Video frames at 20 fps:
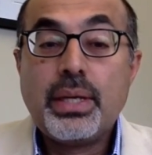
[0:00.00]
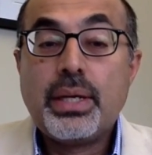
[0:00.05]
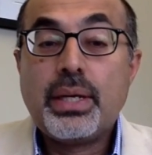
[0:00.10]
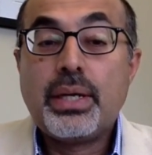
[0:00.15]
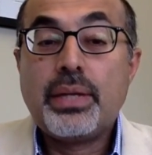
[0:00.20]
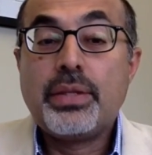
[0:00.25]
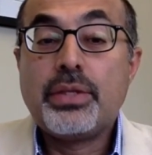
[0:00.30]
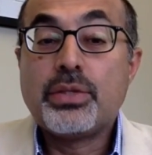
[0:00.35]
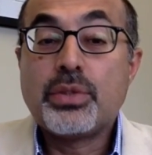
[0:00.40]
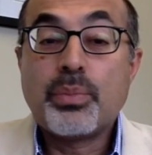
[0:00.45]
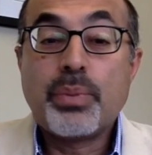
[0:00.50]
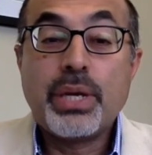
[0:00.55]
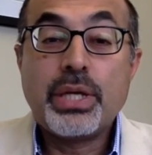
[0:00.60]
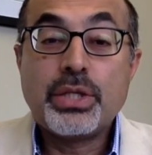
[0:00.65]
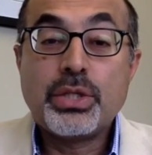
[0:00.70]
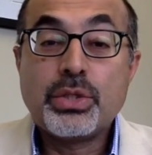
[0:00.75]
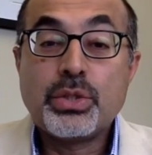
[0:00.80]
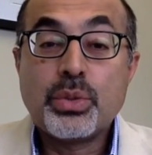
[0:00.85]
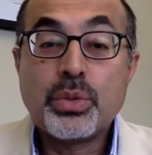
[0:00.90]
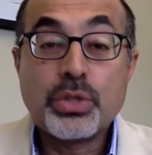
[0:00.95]
These are
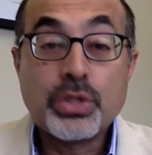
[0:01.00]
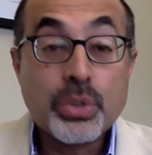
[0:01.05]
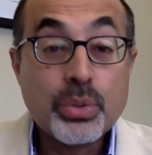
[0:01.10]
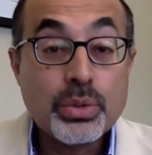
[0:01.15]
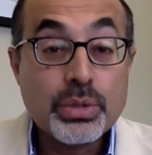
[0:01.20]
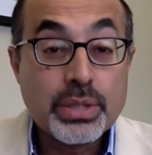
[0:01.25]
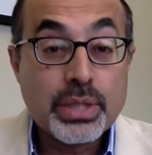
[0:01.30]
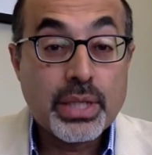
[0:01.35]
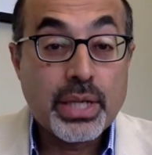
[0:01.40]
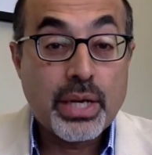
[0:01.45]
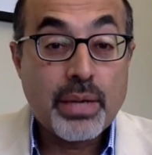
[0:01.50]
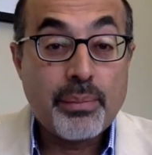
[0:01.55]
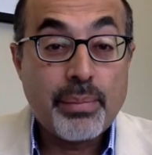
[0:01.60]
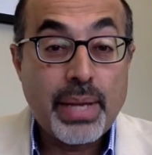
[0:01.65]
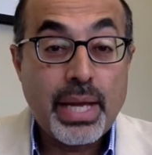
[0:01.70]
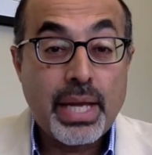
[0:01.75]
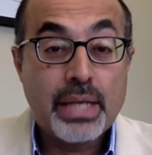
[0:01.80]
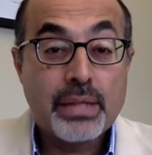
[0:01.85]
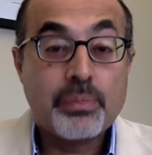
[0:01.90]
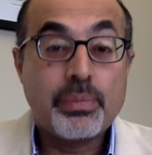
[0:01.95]
patients who are choosing to come
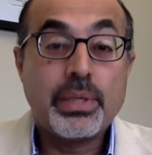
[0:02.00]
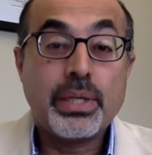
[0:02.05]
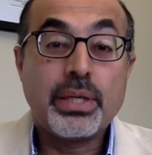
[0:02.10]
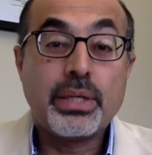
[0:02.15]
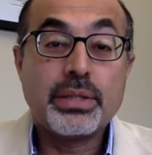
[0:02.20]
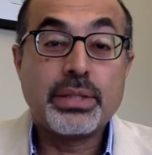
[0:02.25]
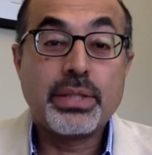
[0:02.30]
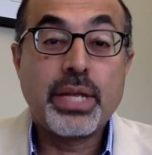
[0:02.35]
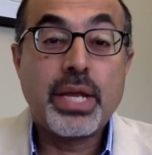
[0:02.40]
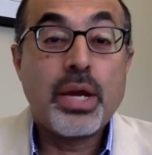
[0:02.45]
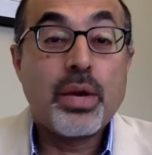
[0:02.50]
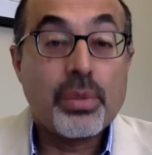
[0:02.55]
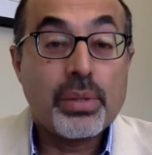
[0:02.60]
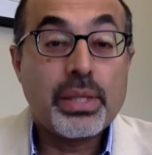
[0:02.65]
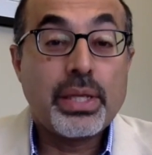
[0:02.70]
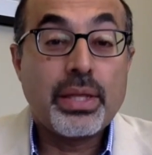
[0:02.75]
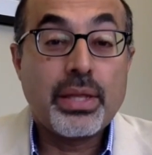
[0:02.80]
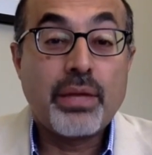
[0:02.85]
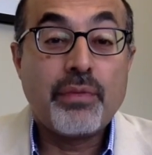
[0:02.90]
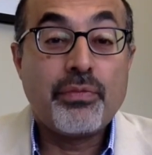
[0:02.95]
back because
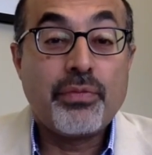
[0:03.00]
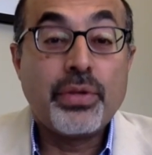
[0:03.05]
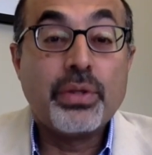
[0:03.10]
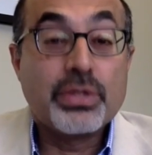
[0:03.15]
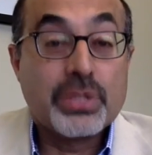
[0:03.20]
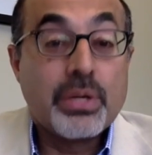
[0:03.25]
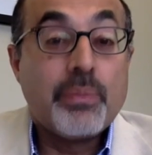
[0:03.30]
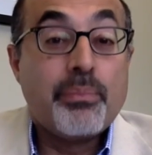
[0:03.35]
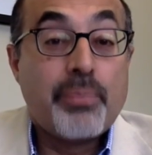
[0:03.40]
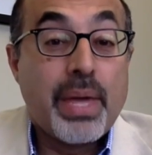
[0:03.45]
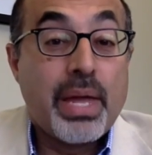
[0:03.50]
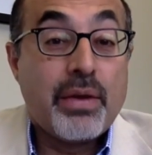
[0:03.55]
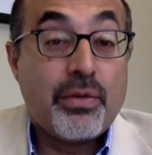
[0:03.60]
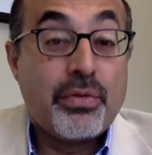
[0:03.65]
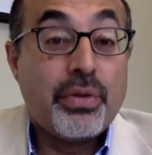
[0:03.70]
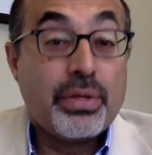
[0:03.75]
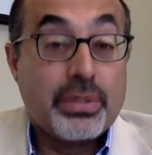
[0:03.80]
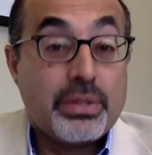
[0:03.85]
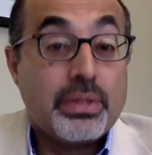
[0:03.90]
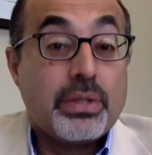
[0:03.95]
inherently they feel some
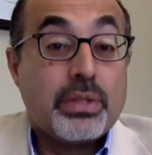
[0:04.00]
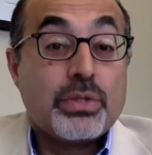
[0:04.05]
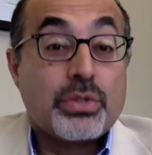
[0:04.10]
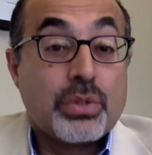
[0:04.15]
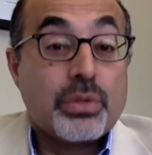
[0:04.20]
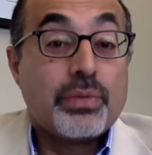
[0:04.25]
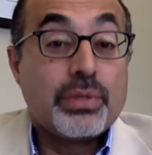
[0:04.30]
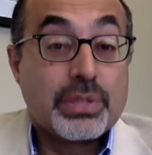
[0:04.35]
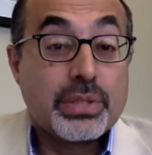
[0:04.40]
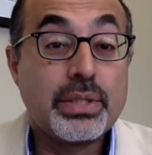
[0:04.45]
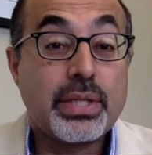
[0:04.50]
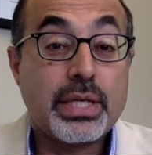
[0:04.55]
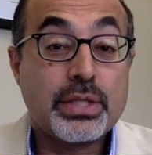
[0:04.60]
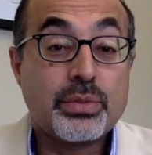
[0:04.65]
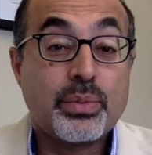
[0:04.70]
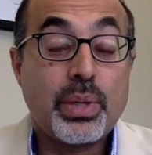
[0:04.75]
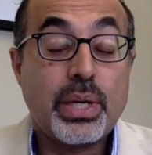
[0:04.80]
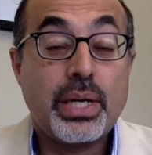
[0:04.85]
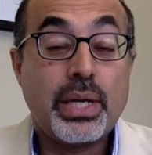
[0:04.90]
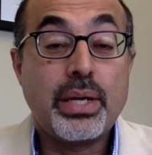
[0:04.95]
benefit to the service, and
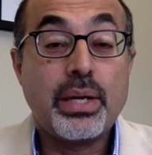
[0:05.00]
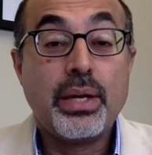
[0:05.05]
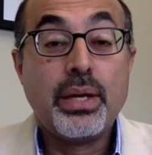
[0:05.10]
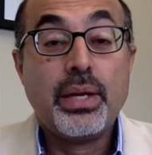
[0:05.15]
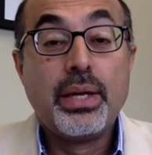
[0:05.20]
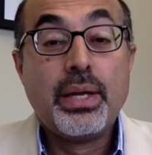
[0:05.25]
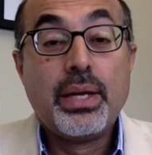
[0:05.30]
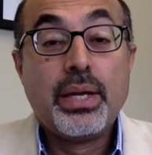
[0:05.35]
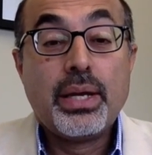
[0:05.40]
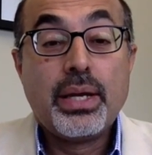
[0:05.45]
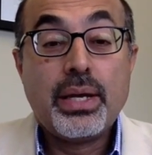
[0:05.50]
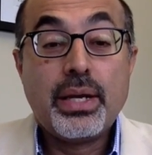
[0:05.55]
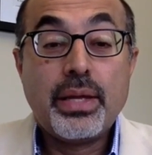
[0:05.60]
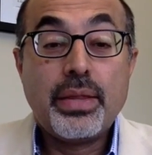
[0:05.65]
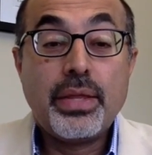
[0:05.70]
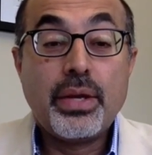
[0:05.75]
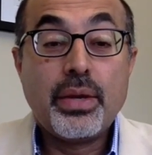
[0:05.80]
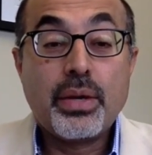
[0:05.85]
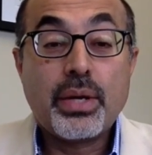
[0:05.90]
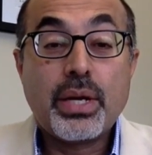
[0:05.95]
that's why
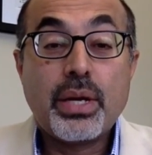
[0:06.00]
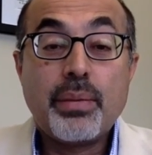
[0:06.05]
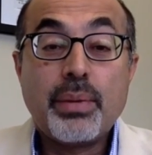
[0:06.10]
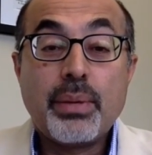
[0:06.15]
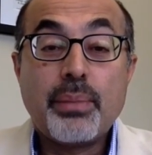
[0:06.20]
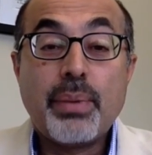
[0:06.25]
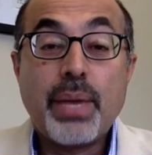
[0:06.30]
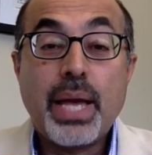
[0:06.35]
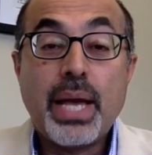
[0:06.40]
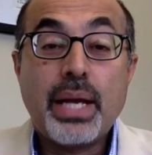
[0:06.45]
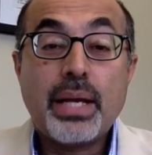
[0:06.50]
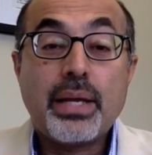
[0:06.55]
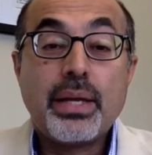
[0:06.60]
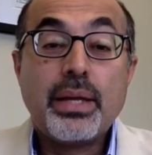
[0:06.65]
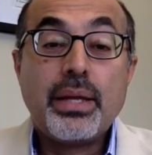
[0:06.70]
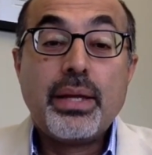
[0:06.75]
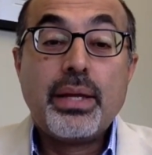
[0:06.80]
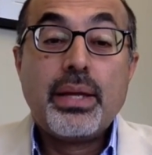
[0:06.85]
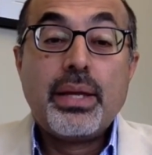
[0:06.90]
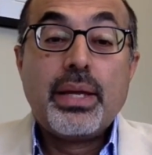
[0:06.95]
they are coming back.
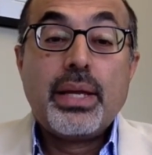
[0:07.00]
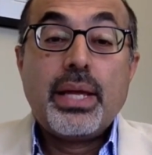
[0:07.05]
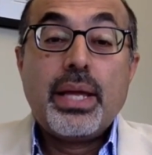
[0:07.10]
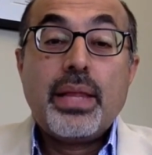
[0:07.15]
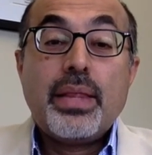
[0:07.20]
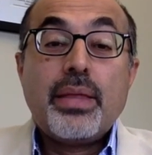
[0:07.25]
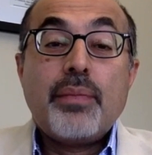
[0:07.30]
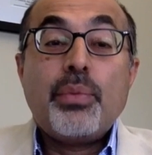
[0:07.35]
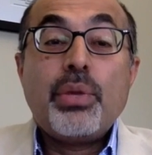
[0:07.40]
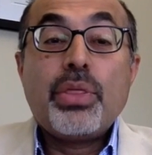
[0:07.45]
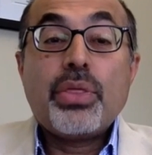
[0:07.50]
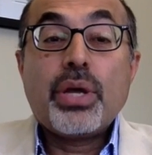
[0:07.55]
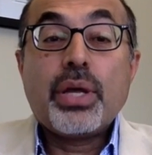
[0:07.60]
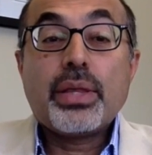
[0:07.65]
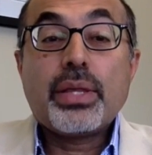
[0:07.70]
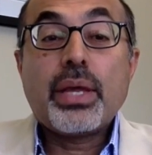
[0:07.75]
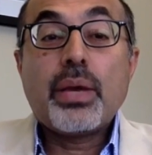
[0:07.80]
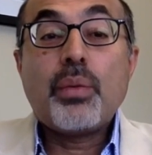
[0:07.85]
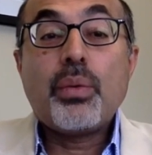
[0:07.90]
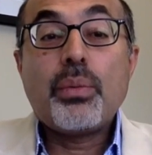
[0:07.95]
And that we
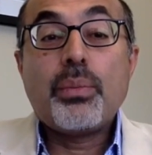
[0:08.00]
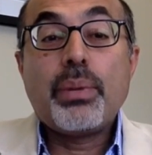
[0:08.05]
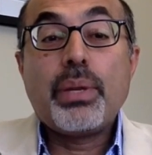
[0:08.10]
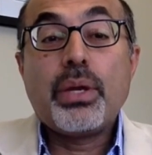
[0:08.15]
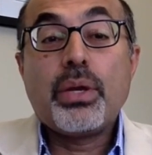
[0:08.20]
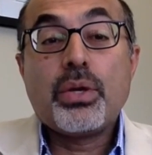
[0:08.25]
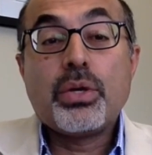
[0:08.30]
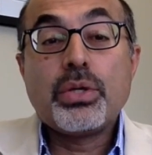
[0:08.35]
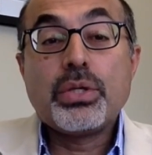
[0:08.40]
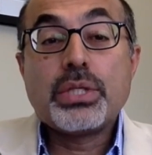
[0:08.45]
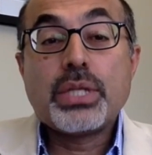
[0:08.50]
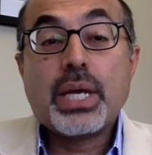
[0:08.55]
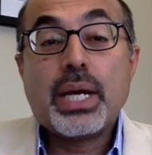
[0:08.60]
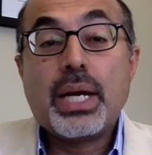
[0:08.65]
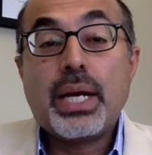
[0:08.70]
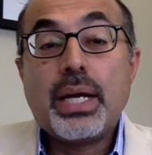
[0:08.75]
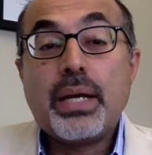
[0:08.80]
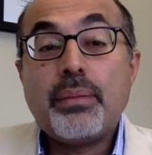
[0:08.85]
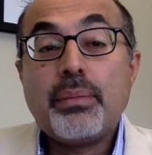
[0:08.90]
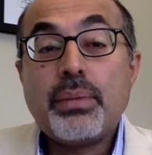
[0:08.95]
thought that would be a good
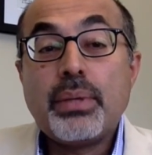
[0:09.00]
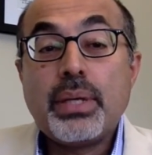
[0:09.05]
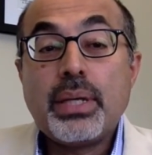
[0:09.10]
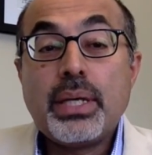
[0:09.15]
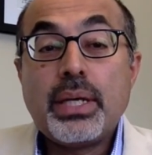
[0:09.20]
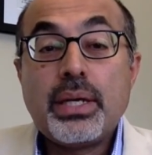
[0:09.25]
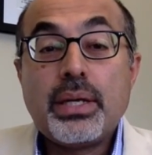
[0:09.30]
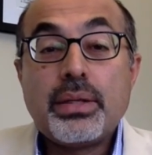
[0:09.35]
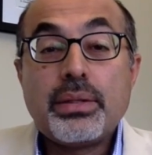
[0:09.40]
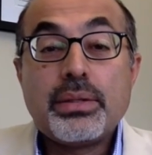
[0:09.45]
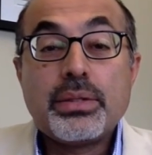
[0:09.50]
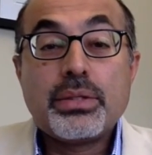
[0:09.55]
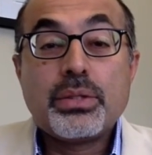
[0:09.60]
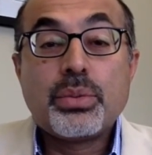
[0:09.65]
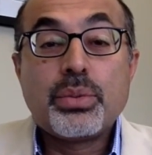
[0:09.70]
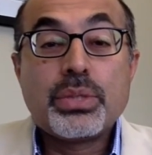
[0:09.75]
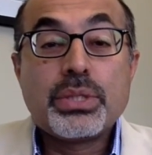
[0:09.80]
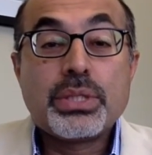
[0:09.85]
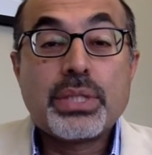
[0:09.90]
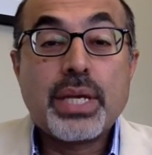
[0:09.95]
time
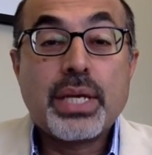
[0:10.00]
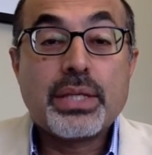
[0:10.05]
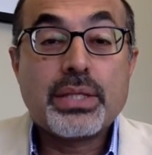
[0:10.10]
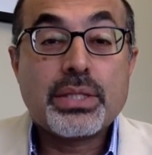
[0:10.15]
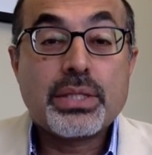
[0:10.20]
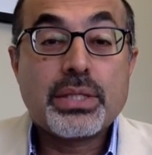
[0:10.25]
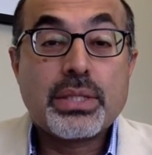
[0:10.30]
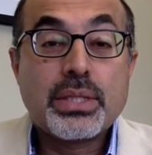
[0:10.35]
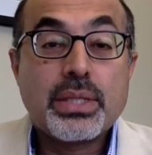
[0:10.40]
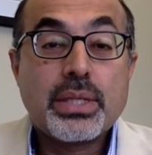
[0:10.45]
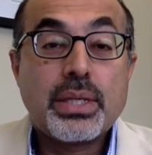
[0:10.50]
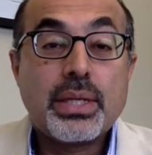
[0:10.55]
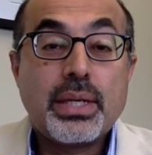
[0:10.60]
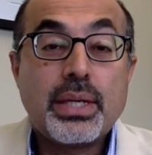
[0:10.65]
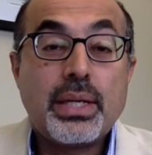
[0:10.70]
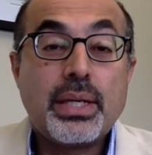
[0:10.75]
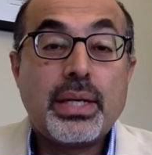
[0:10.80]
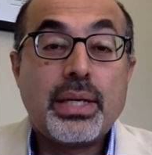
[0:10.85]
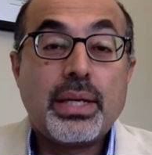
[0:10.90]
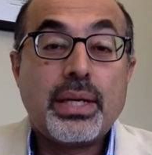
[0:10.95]
to assess
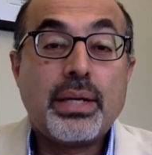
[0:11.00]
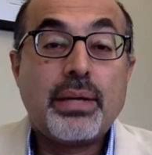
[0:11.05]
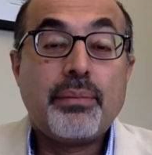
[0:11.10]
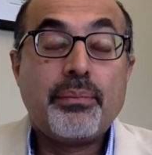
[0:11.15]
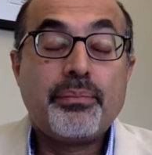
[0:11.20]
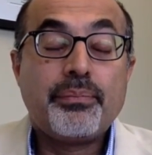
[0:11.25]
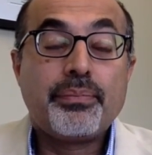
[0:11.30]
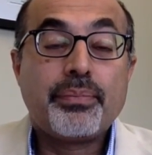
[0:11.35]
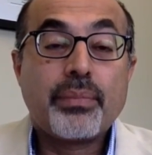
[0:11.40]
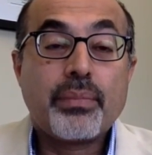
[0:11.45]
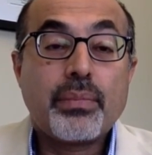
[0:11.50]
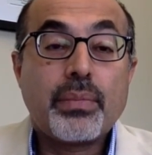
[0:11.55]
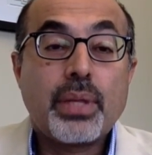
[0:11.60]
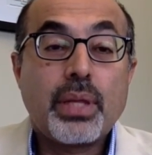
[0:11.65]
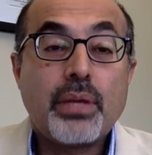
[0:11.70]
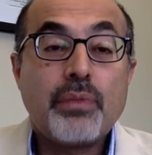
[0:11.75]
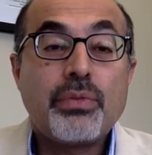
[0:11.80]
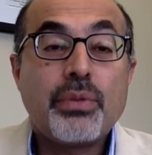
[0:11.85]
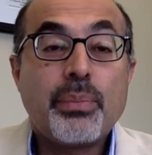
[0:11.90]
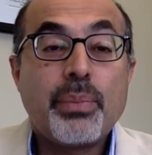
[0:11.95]

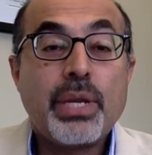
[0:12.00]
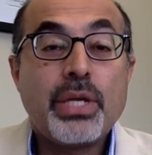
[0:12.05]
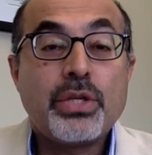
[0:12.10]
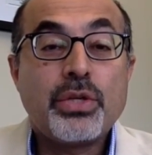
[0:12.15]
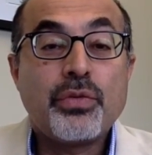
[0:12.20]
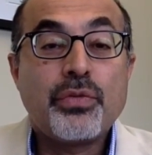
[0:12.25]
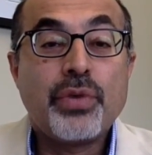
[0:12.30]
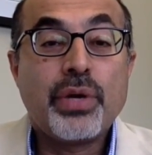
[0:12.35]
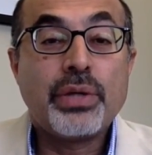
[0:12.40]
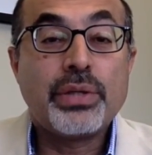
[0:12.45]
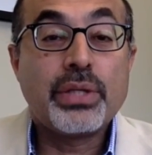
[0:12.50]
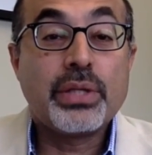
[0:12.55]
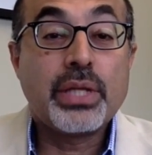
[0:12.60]
if the patient felt that